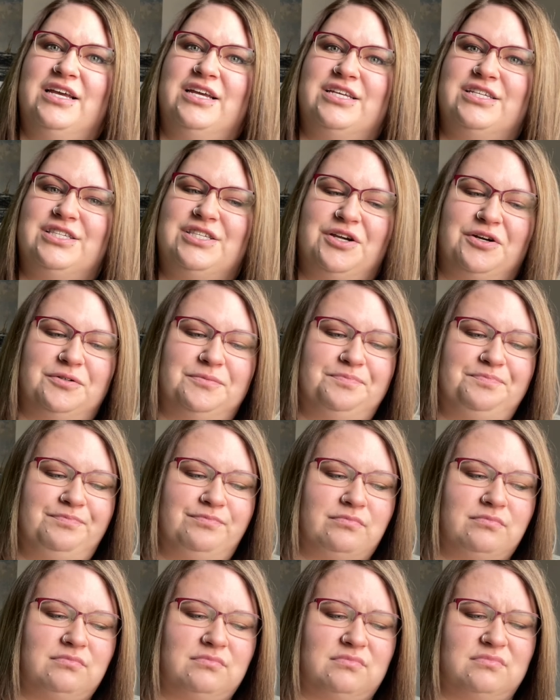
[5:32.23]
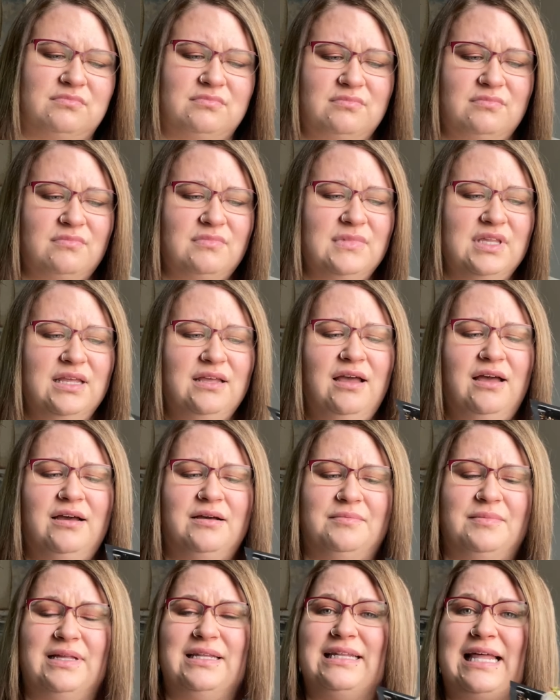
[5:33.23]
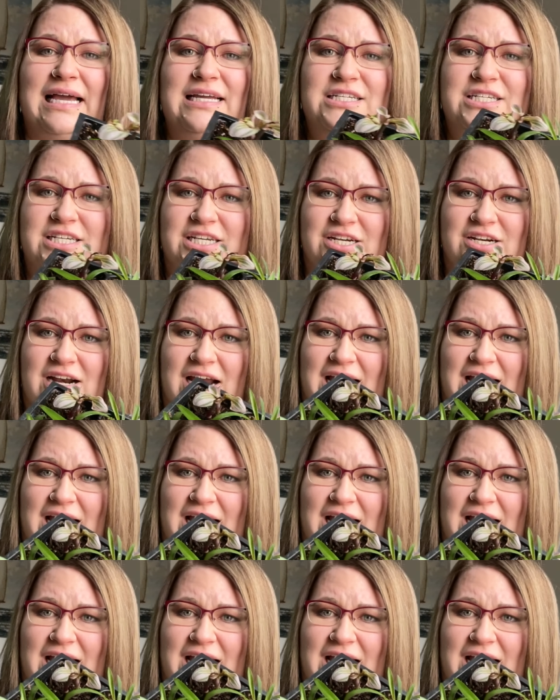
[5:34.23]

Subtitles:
So last year